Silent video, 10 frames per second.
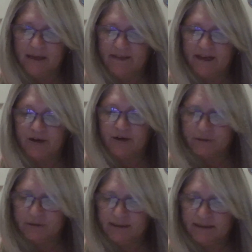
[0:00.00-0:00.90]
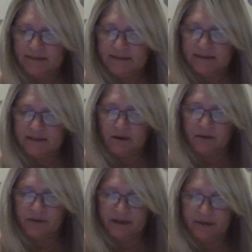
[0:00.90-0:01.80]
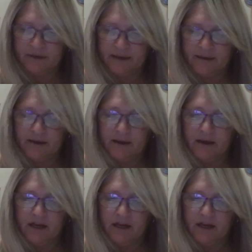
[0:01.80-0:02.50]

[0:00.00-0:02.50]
that currently exists on the internet.